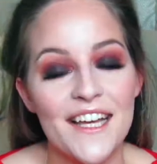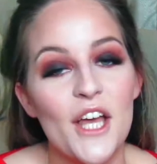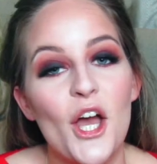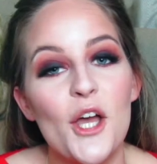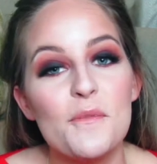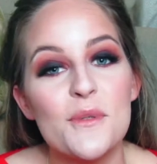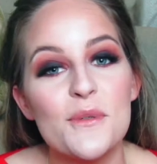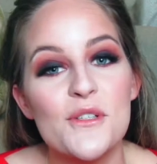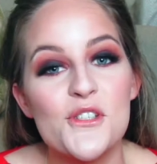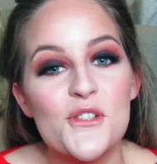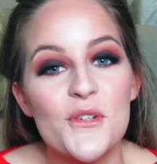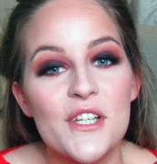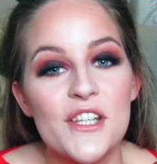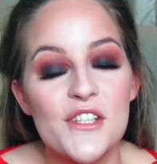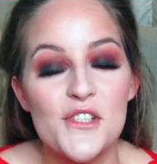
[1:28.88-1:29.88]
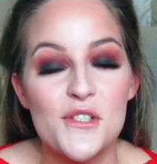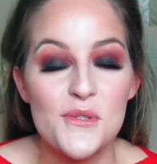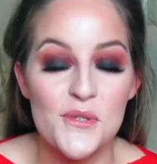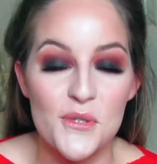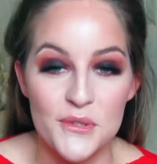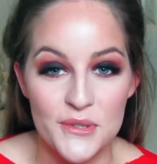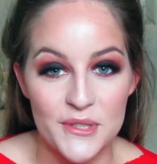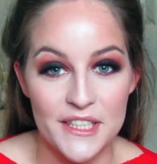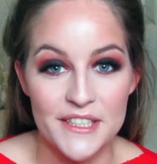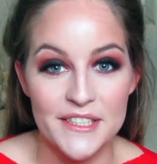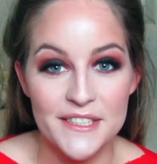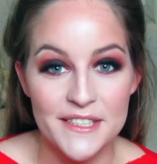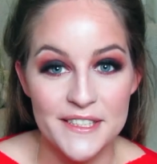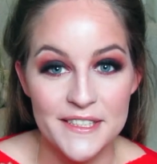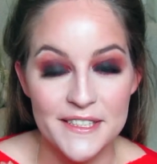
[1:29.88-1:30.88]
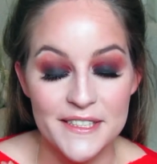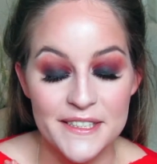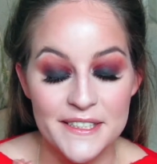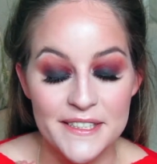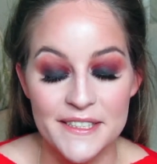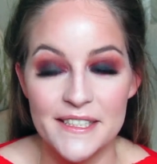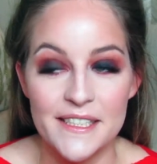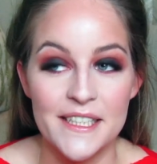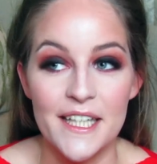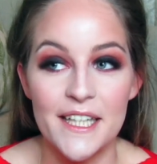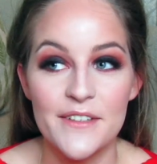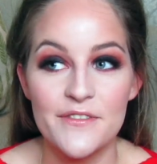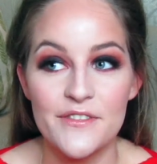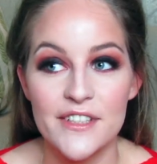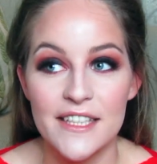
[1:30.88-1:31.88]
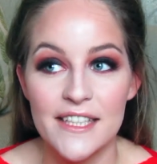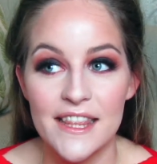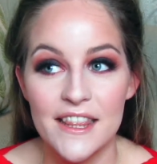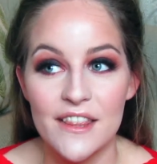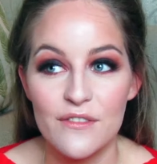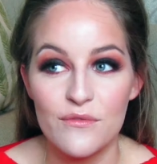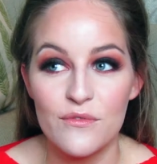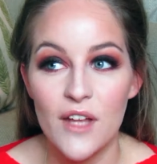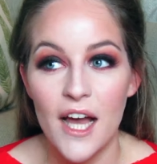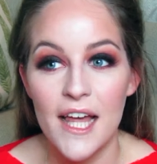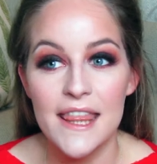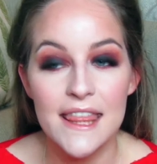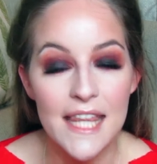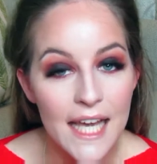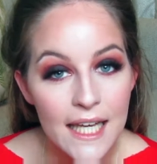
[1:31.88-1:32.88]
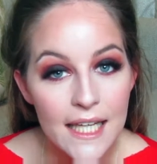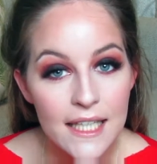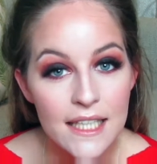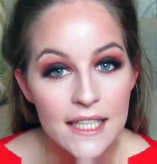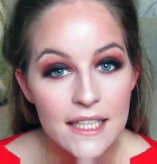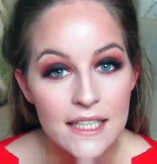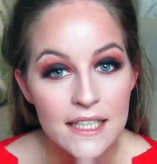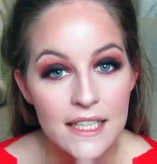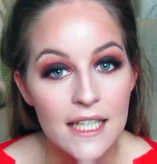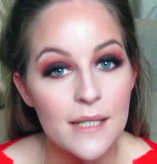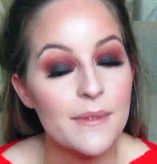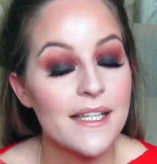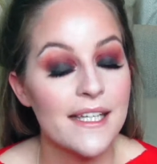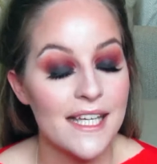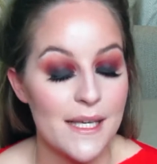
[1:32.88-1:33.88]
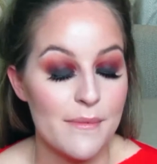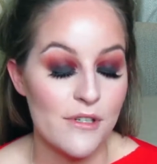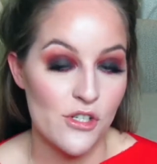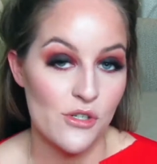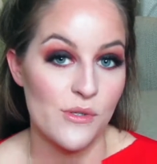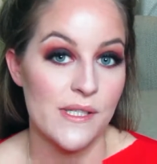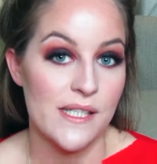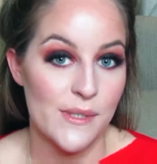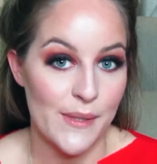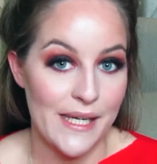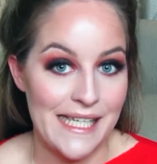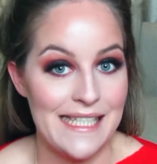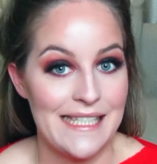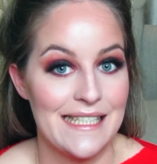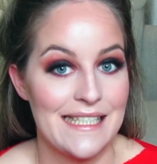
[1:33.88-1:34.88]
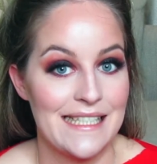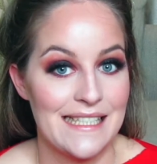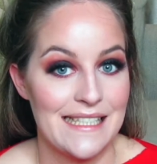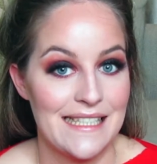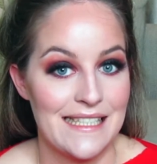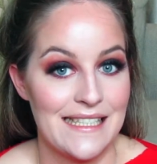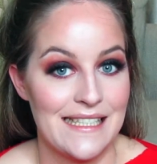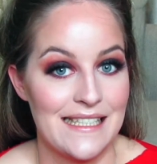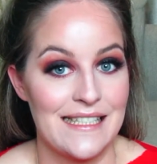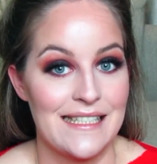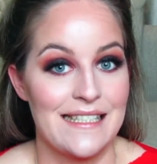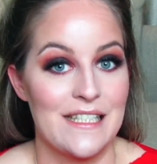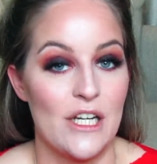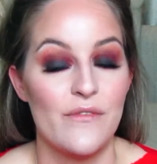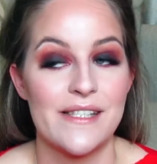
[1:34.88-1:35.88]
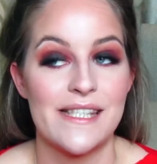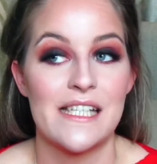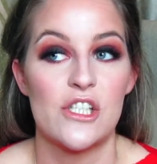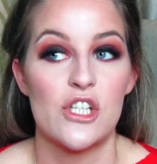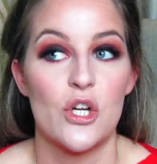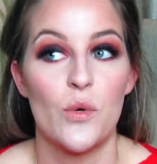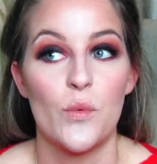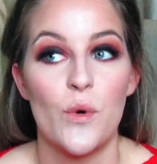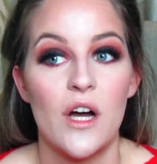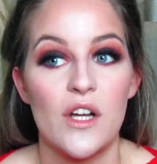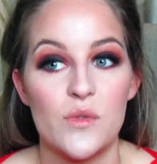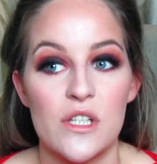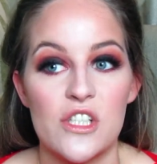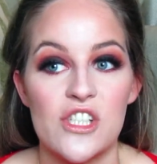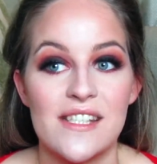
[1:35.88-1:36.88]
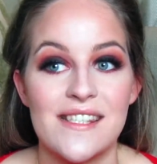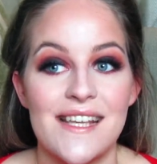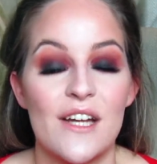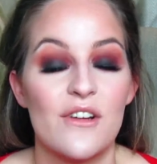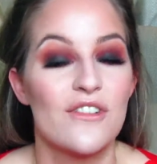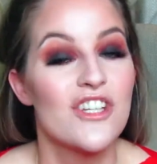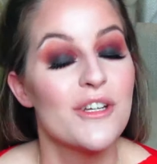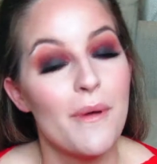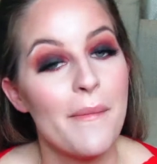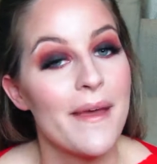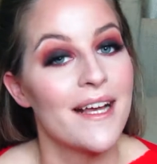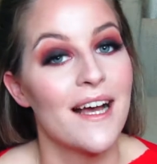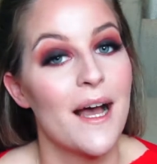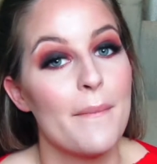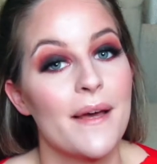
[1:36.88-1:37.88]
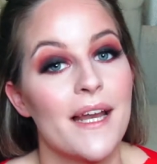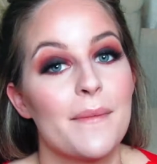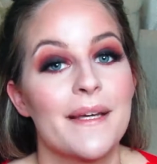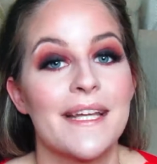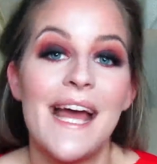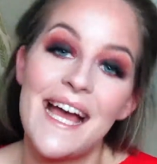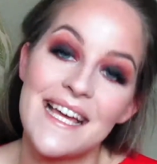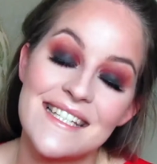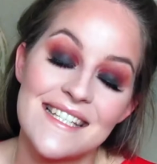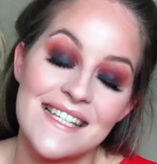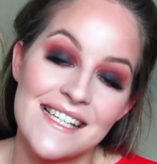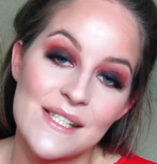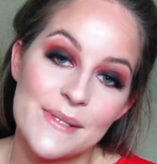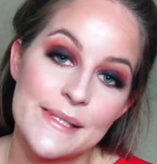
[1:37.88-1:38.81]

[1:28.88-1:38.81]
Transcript: I hope you enjoy the tutorial. I think I'm going to keep it short and sweet. Obviously it took a while to actually sit here and do my makeup, but I'm going to edit it